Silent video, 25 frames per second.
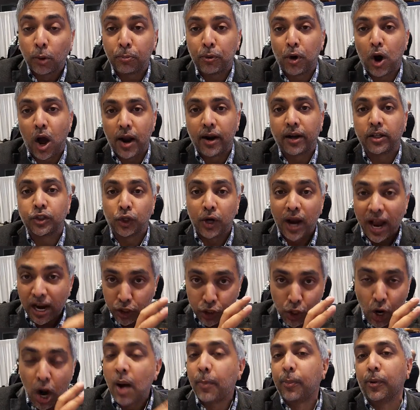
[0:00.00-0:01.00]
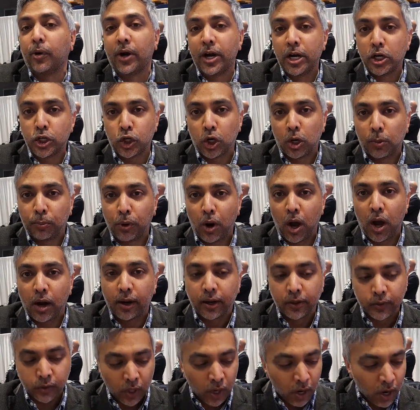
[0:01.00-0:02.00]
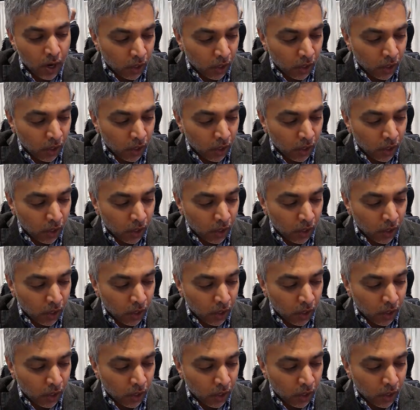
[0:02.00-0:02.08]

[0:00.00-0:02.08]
products are actually operational products.